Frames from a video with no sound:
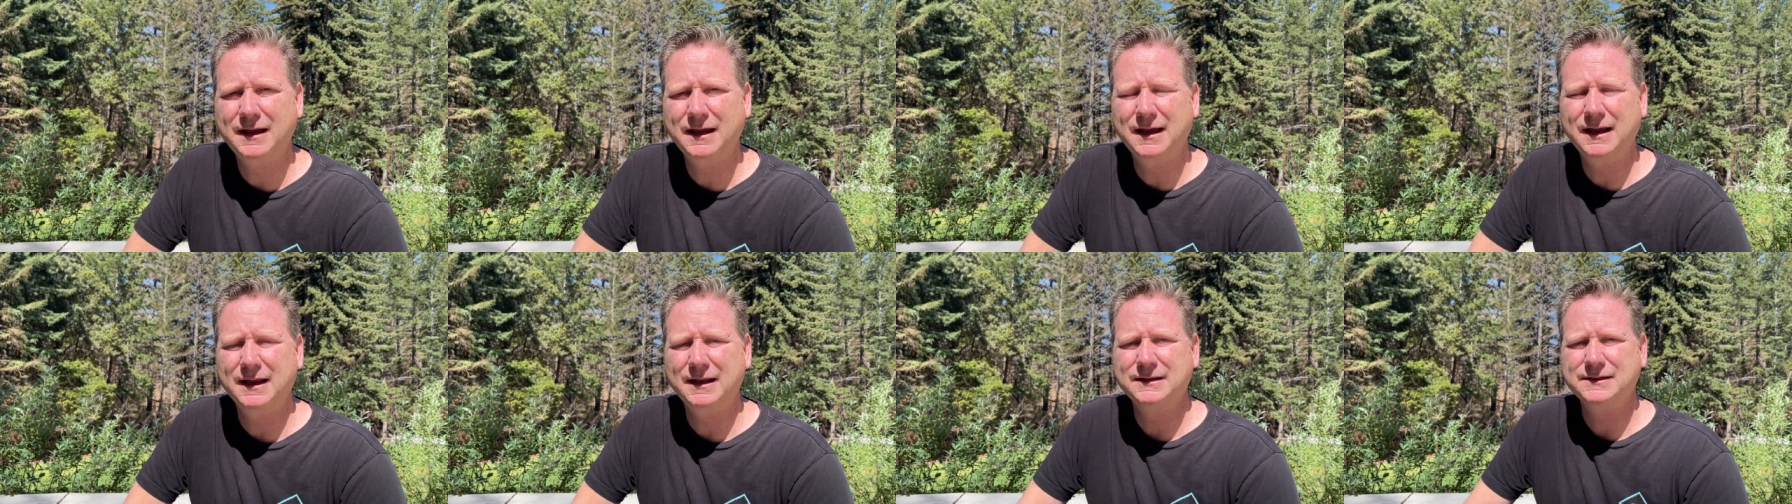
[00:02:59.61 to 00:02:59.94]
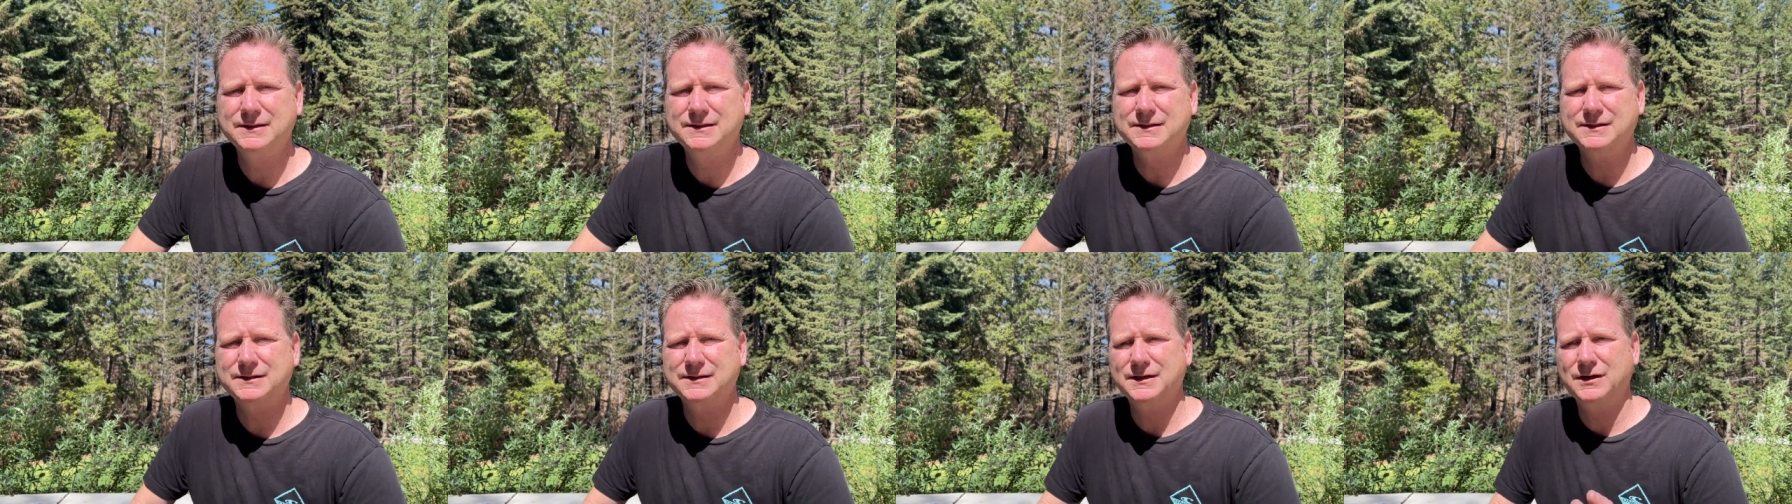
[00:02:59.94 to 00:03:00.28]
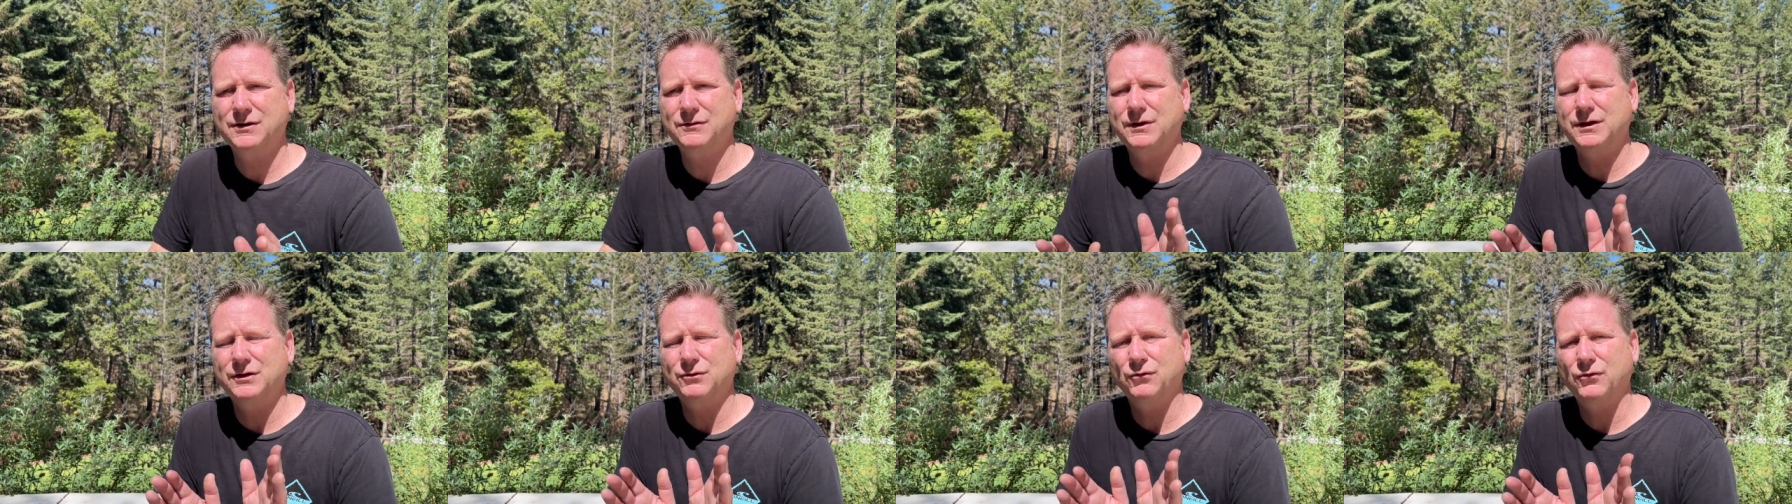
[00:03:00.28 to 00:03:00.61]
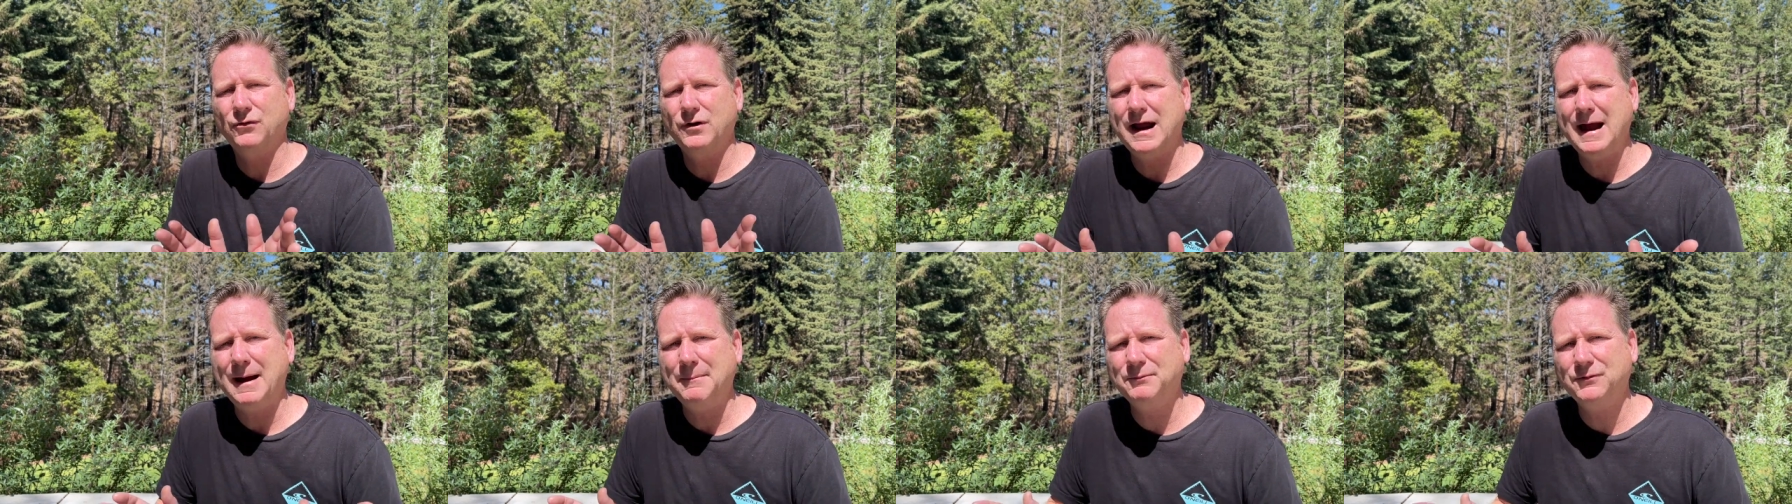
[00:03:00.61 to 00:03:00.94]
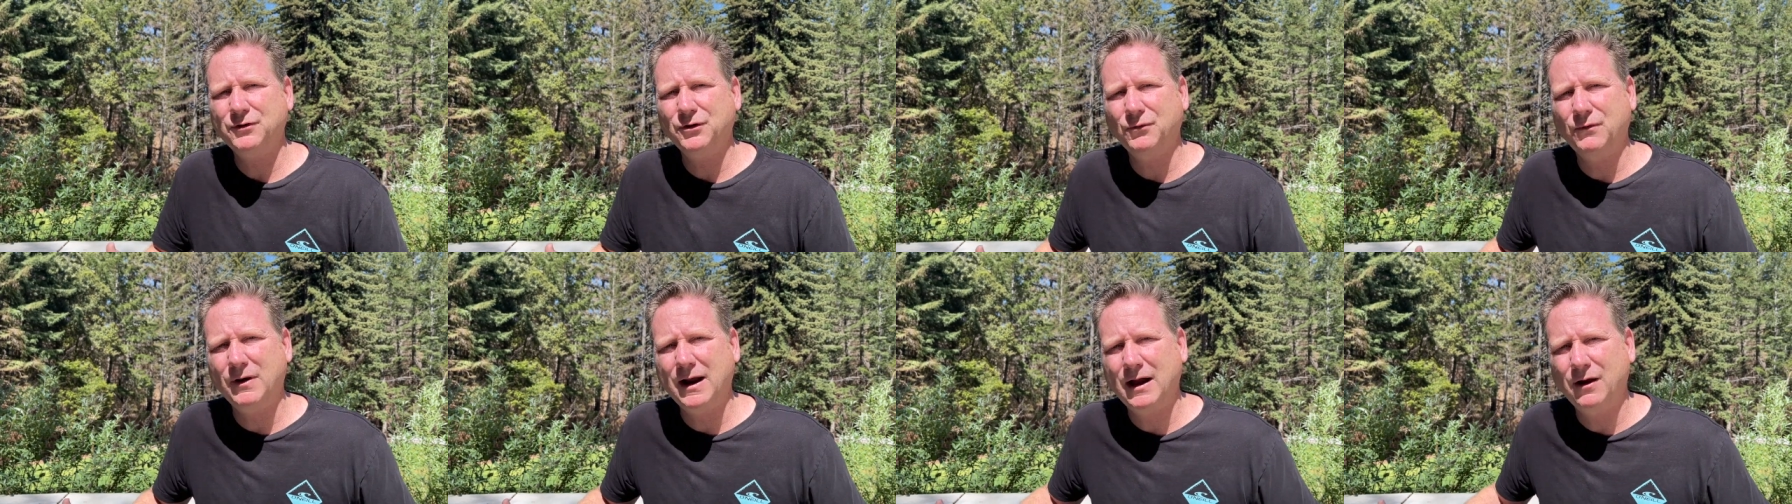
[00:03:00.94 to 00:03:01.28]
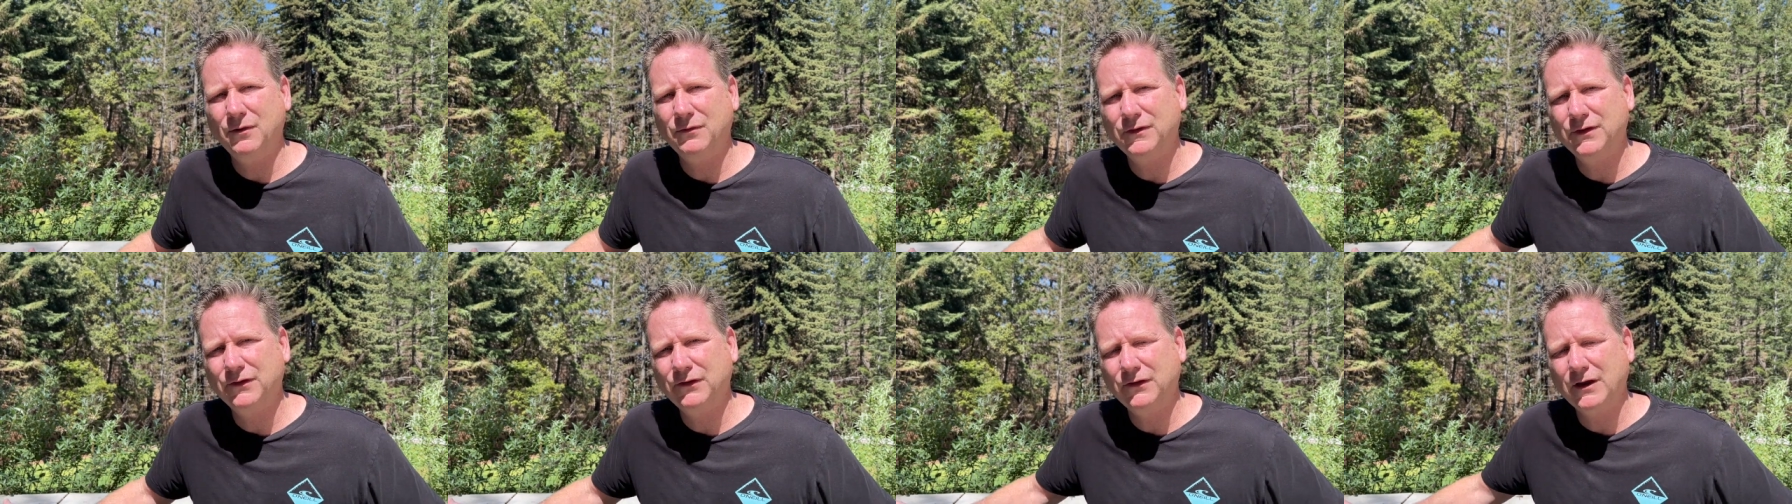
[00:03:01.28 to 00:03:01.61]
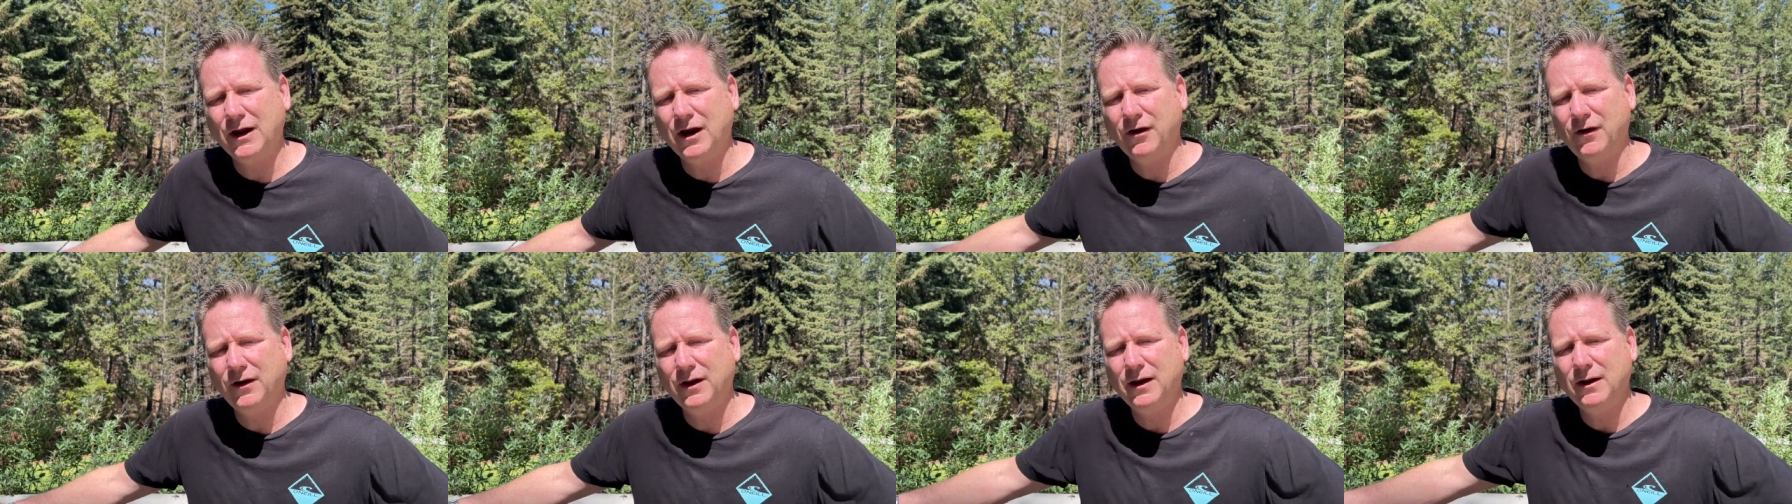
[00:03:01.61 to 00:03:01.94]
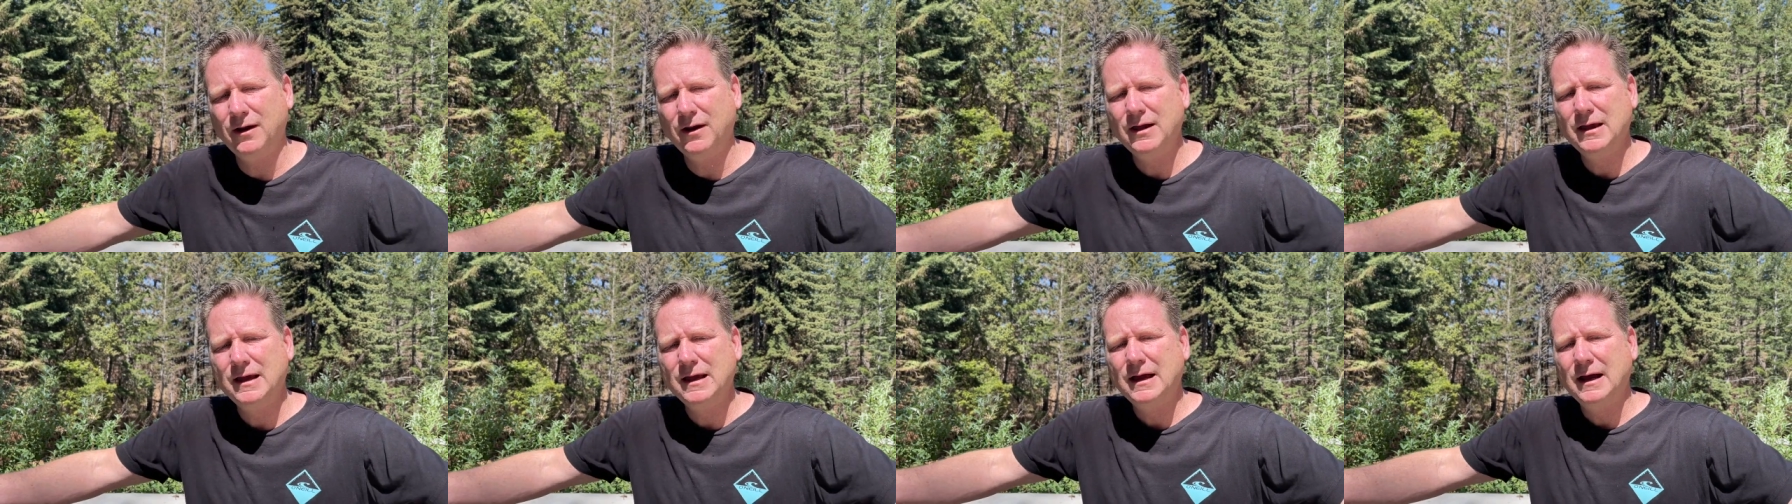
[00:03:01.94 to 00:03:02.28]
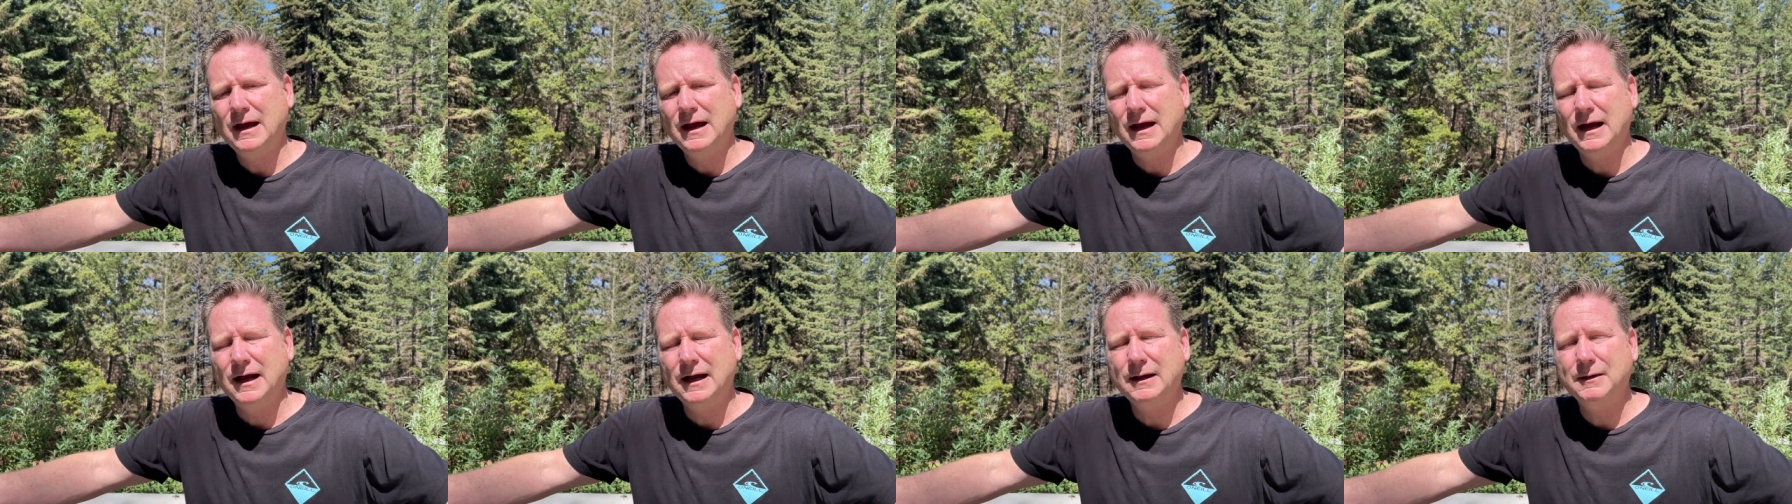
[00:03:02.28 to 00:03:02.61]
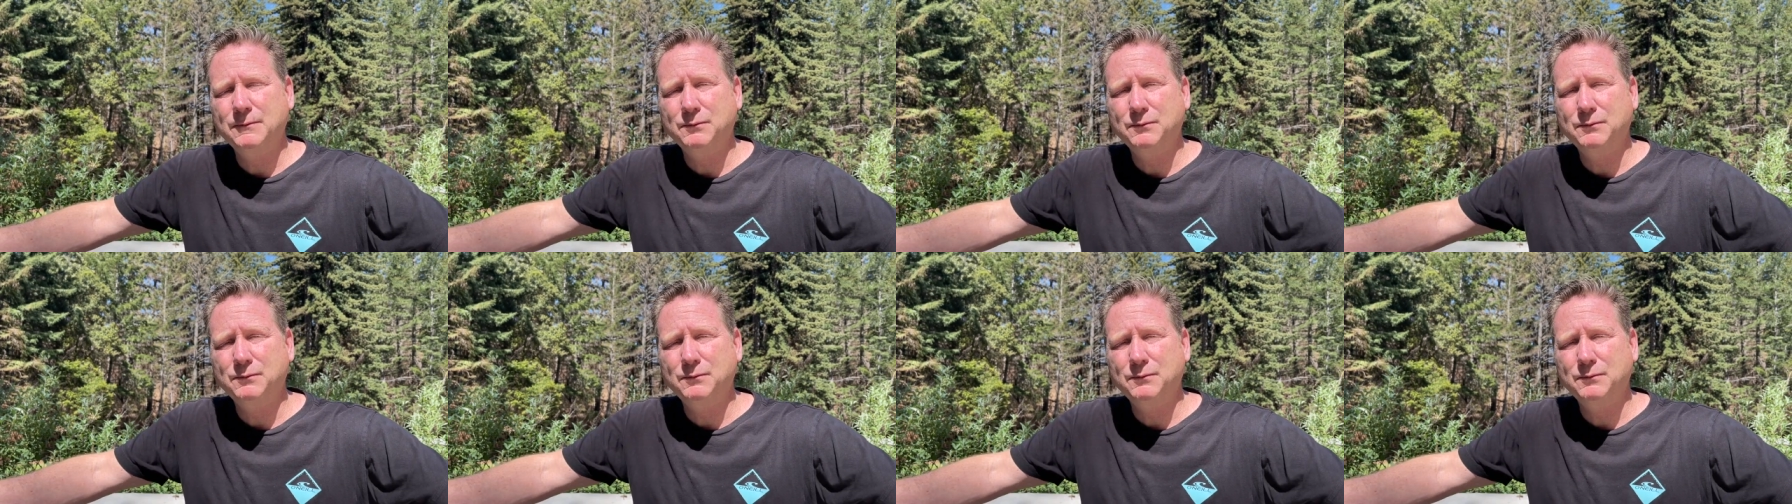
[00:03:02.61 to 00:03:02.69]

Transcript: And so it wrapped around this area, uh,